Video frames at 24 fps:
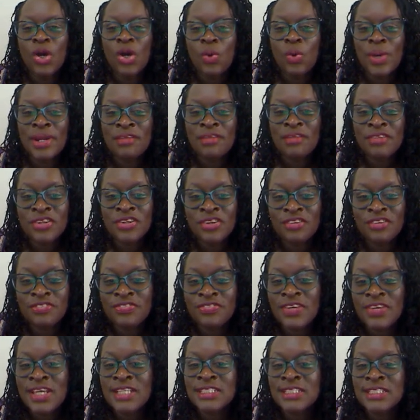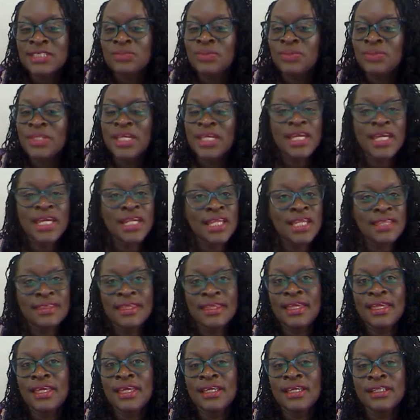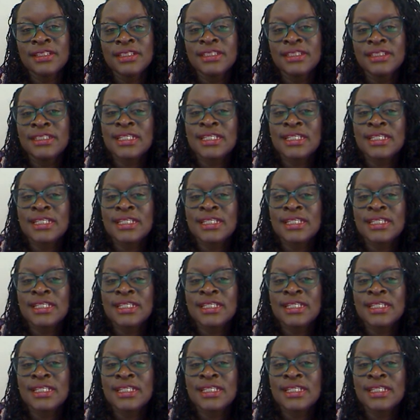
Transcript: Whenever you're faced with anything,